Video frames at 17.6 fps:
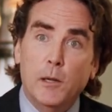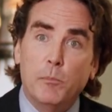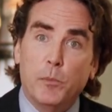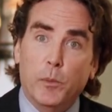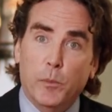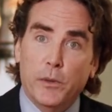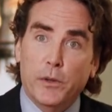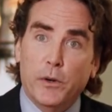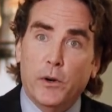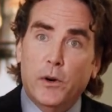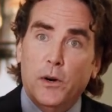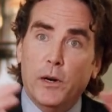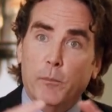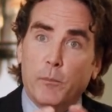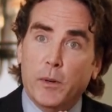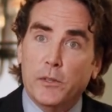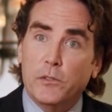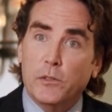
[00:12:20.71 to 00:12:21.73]
But when the
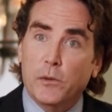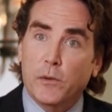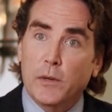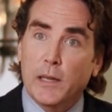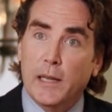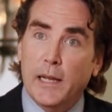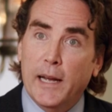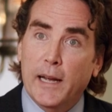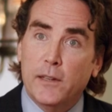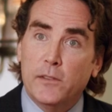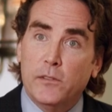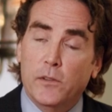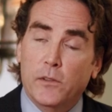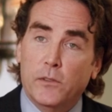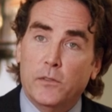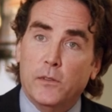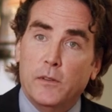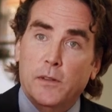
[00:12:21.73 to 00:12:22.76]
heart muscle
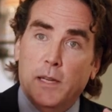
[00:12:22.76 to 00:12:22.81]
relaxes,